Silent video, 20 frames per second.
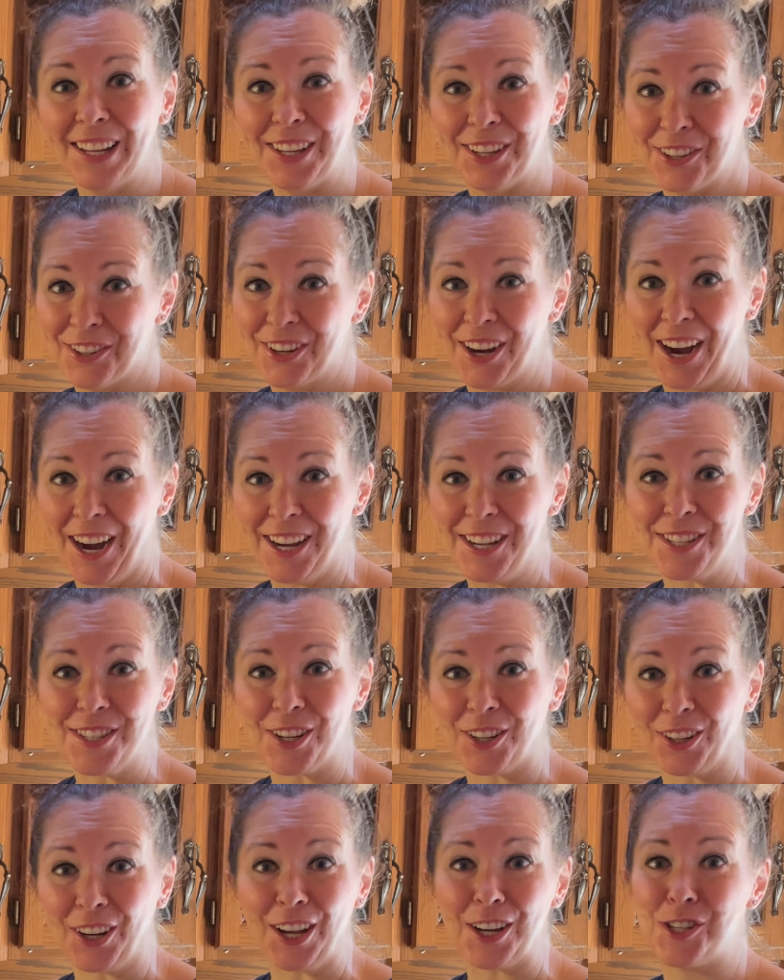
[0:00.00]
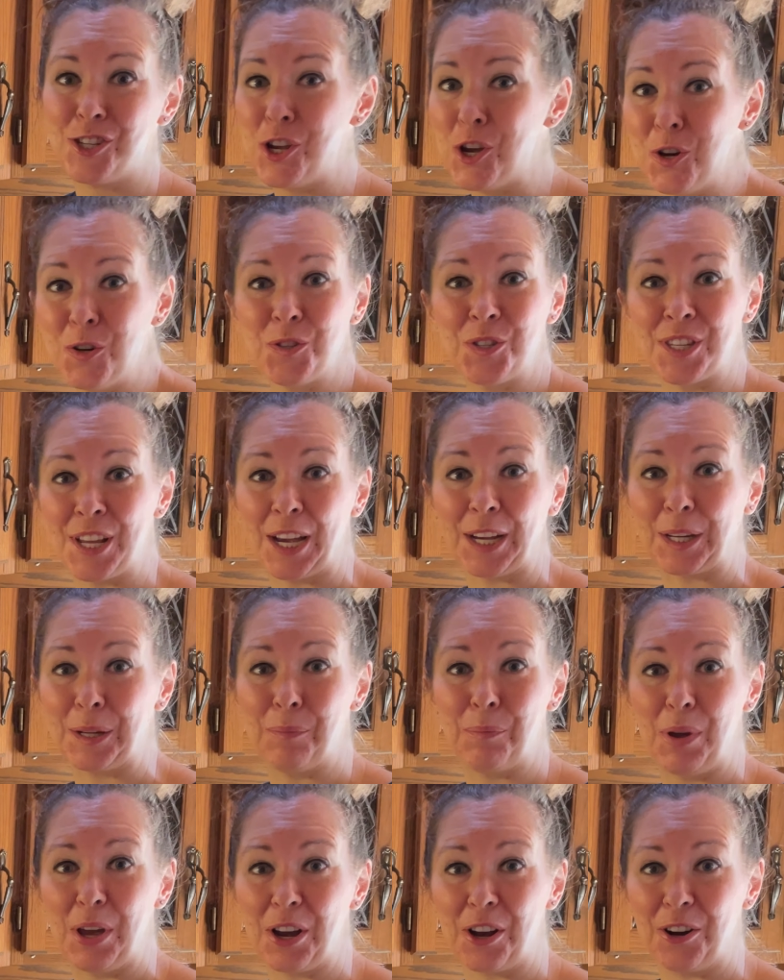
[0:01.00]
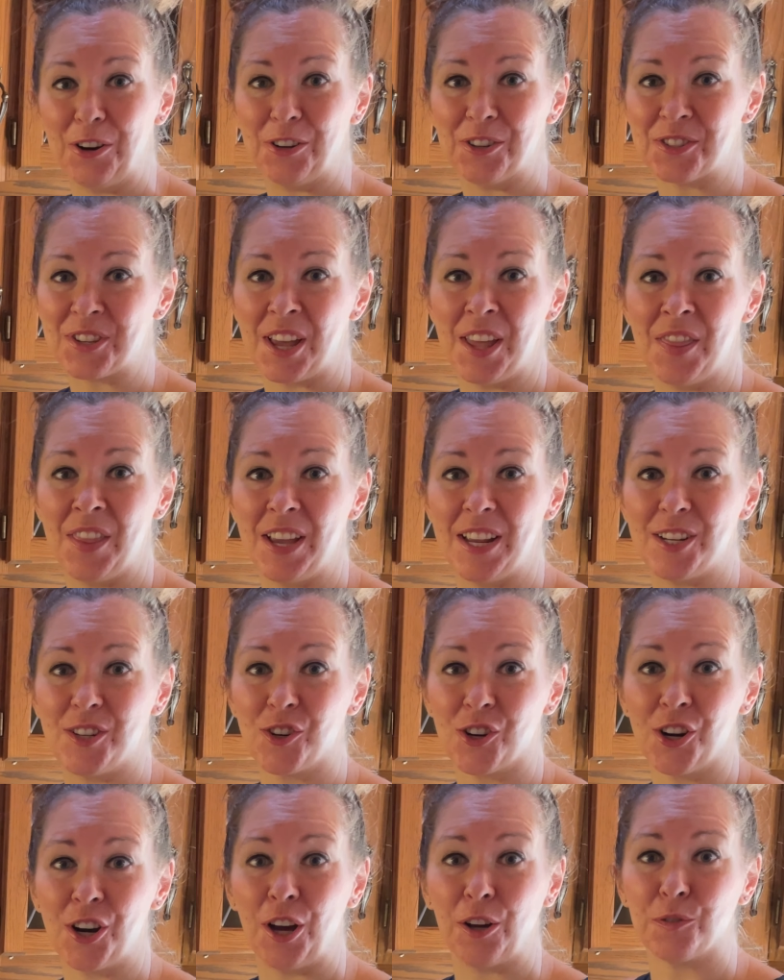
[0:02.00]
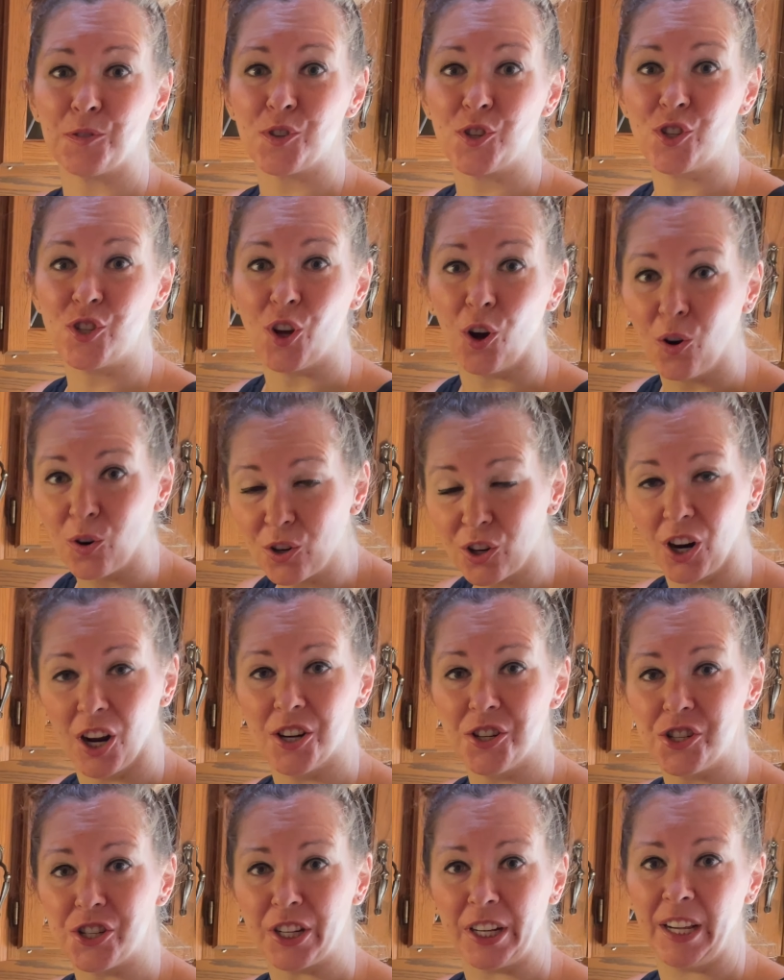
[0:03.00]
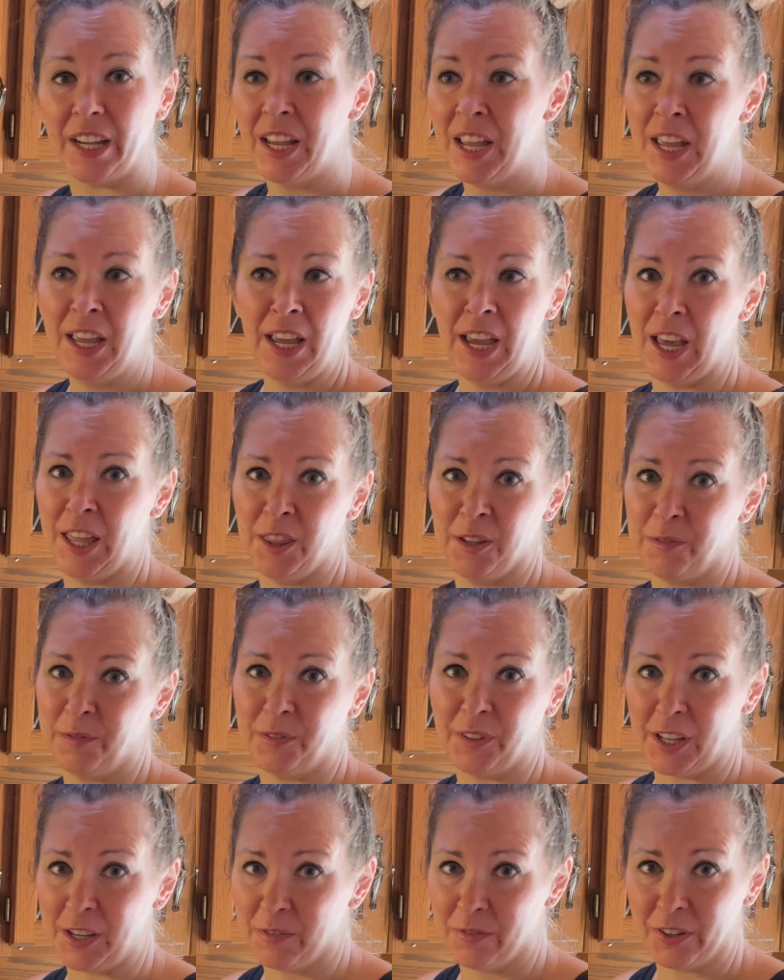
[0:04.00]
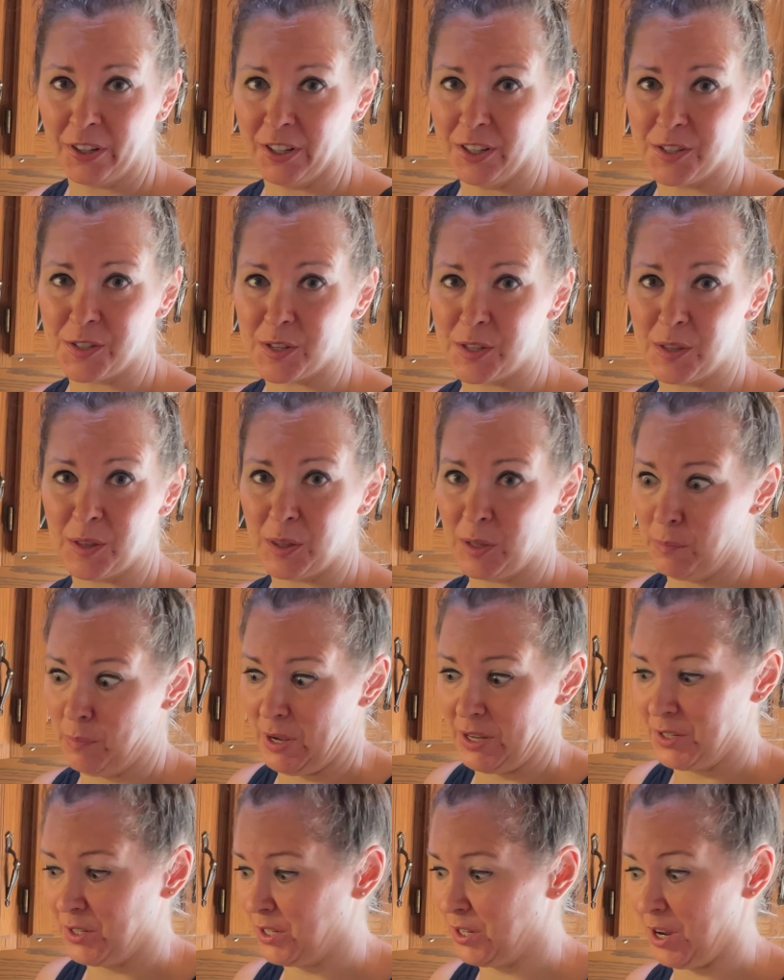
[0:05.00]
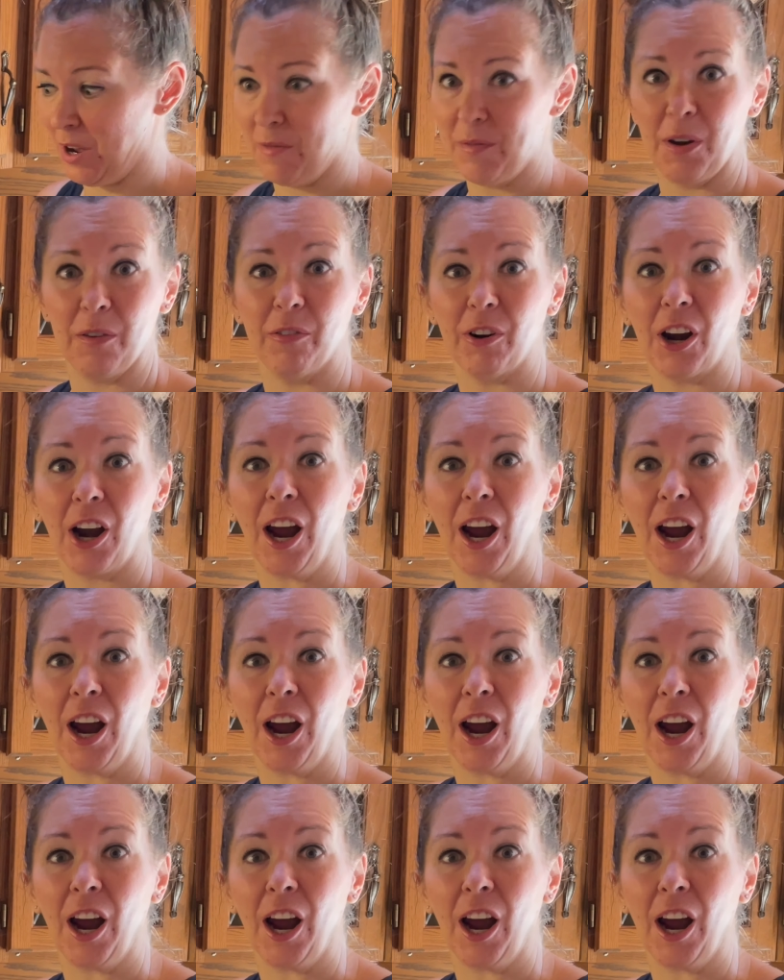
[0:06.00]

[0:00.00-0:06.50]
you guys. They're like 2-second pickles and they turn out so crunchy and the flavor is the best I've ever